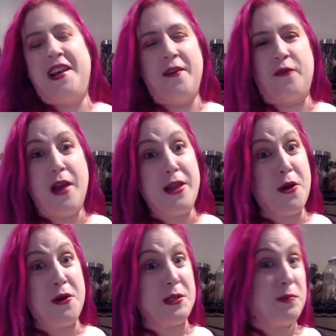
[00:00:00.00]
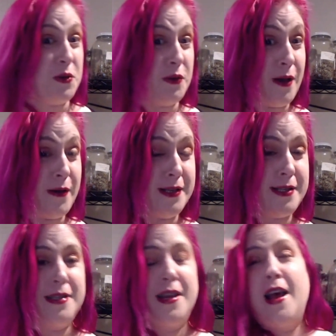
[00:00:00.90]
I can have red lotus, blue
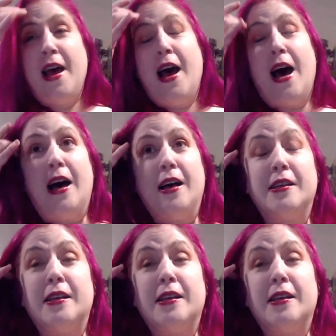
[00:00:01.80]
lotus, uh,